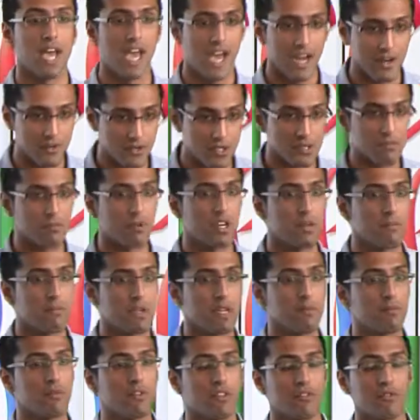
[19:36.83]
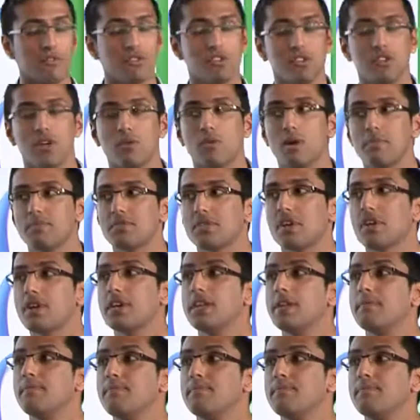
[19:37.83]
how to bring people through to your website in.